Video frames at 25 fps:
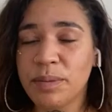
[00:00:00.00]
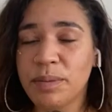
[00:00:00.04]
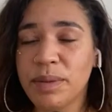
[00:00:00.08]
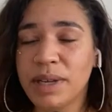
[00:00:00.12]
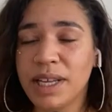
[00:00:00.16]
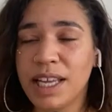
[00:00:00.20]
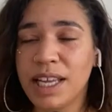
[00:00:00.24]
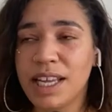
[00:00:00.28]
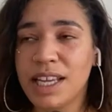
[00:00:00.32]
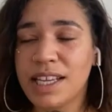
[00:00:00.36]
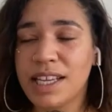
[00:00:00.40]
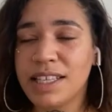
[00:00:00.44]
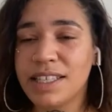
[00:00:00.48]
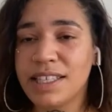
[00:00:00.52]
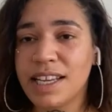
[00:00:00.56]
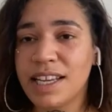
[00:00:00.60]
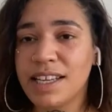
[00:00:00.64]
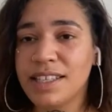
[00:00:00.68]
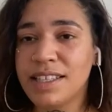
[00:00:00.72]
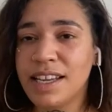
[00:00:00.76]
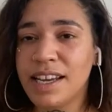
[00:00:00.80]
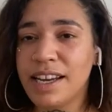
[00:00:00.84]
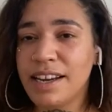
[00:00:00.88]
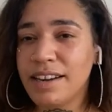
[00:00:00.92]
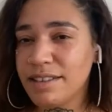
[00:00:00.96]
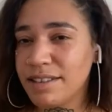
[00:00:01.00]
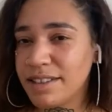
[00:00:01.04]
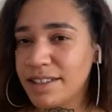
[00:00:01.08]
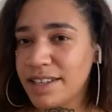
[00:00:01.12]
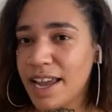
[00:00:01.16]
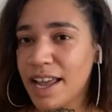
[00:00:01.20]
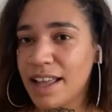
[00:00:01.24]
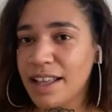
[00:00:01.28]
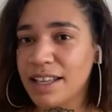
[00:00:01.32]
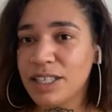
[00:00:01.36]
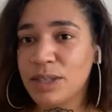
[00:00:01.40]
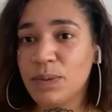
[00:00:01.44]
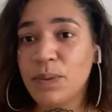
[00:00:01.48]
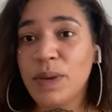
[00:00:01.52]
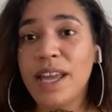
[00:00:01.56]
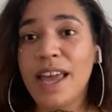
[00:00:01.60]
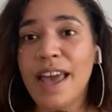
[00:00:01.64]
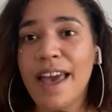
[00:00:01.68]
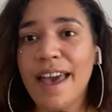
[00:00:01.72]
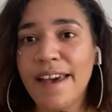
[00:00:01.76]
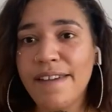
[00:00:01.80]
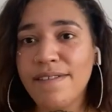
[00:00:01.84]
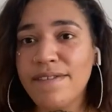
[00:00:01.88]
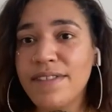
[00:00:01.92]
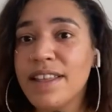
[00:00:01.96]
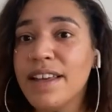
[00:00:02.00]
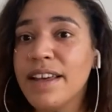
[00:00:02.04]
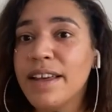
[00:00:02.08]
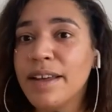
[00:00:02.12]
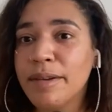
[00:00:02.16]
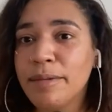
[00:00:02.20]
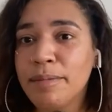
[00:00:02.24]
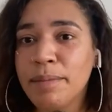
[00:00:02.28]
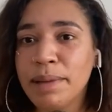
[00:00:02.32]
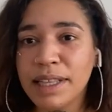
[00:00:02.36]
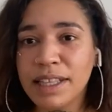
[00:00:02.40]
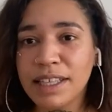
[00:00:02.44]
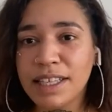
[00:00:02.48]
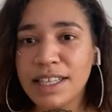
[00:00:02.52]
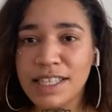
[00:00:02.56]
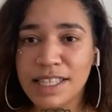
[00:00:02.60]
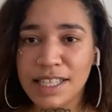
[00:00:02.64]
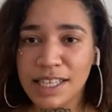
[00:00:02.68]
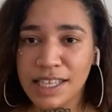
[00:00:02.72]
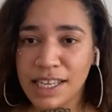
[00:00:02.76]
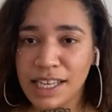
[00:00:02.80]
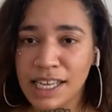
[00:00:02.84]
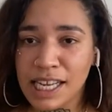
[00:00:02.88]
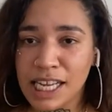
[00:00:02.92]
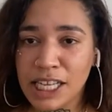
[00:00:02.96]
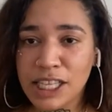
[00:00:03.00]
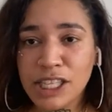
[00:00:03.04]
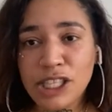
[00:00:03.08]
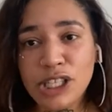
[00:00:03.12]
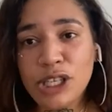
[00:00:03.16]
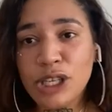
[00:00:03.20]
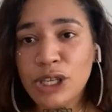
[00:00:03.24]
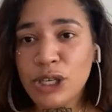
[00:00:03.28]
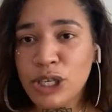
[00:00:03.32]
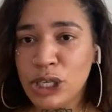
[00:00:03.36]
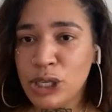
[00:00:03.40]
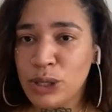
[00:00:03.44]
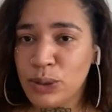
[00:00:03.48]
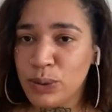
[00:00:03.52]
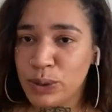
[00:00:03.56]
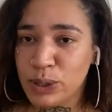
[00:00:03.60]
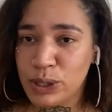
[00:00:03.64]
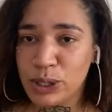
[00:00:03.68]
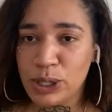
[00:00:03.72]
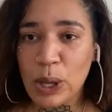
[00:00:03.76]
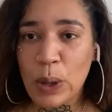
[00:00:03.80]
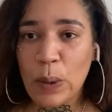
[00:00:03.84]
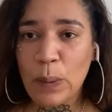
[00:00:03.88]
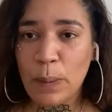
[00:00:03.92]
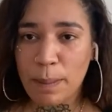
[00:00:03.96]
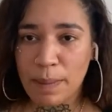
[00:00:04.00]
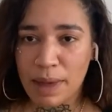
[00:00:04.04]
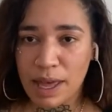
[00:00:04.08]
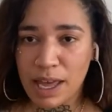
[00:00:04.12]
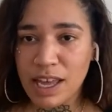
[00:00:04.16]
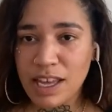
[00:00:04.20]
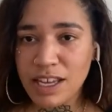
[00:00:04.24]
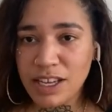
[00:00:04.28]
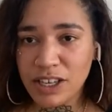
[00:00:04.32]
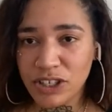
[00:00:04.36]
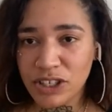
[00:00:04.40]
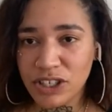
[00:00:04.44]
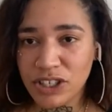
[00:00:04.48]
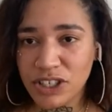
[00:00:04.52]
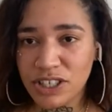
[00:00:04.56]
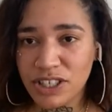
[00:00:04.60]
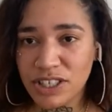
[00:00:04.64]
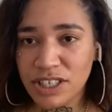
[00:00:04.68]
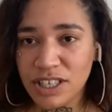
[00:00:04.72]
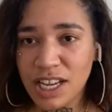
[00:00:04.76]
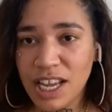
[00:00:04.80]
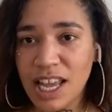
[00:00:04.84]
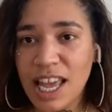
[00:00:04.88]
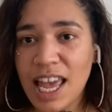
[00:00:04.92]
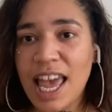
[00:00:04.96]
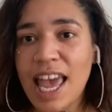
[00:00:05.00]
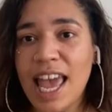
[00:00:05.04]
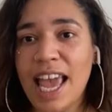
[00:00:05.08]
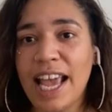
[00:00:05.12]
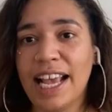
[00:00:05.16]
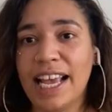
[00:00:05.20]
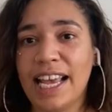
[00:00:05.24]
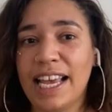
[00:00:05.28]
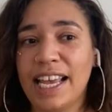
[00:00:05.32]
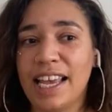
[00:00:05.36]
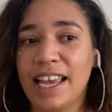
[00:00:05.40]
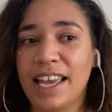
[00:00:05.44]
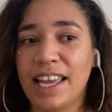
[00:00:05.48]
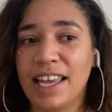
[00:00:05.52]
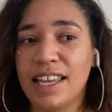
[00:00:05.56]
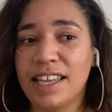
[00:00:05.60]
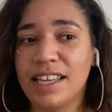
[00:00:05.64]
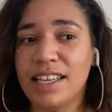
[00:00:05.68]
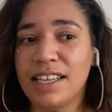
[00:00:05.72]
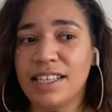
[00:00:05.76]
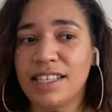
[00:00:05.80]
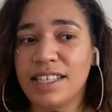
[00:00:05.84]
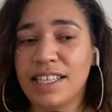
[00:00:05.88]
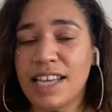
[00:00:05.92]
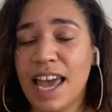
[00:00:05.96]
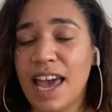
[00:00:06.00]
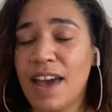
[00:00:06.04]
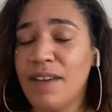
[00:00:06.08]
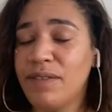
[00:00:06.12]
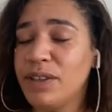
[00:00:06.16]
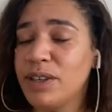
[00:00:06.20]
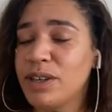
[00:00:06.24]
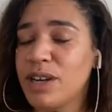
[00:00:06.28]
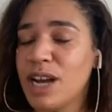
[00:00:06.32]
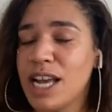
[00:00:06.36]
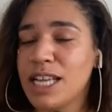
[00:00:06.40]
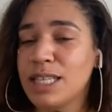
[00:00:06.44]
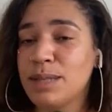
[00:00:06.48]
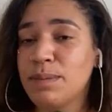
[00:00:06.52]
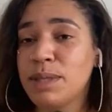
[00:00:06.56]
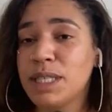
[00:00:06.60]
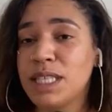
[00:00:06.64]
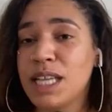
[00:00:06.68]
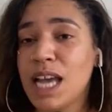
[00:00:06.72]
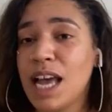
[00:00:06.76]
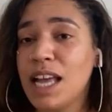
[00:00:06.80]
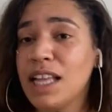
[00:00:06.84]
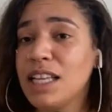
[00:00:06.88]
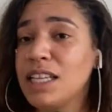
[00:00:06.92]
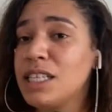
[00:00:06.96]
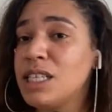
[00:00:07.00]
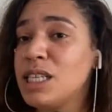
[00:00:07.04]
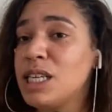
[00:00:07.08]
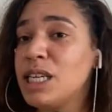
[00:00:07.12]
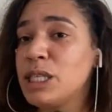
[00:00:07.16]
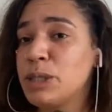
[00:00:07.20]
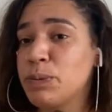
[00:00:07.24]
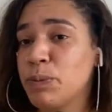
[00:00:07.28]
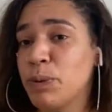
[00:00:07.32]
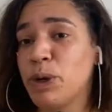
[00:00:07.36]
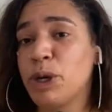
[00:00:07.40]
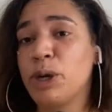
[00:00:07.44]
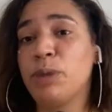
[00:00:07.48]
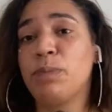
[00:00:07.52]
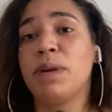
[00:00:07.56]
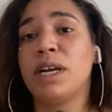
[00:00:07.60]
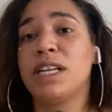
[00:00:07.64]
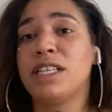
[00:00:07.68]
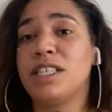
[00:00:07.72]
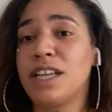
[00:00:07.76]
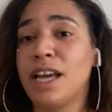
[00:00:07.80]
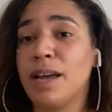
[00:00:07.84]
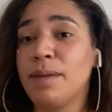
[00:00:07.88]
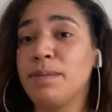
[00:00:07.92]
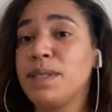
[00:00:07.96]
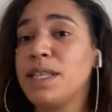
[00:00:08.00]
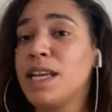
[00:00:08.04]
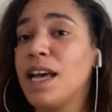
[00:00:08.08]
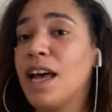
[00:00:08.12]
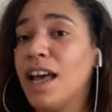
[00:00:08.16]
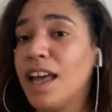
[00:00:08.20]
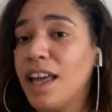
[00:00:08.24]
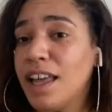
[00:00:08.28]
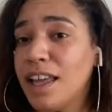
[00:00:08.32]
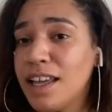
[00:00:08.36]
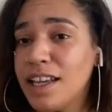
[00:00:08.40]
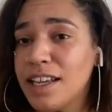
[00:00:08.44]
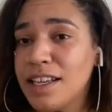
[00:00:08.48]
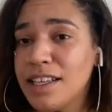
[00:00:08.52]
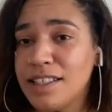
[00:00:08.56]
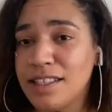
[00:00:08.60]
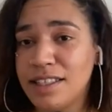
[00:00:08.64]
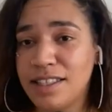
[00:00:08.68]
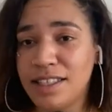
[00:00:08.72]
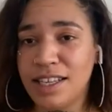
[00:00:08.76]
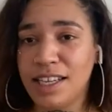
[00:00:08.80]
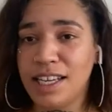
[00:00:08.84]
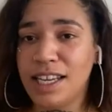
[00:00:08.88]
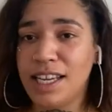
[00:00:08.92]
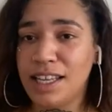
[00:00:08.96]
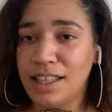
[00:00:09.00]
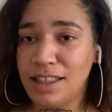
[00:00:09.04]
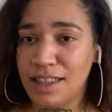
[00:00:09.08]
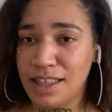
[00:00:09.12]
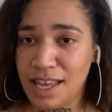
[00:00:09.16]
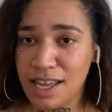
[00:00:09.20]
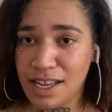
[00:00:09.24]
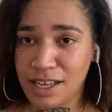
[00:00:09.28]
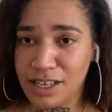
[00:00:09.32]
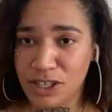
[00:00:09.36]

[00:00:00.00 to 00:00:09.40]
because as hairstylists, we have the ability to do so much and after cosmetology, it's pretty much up to us to get that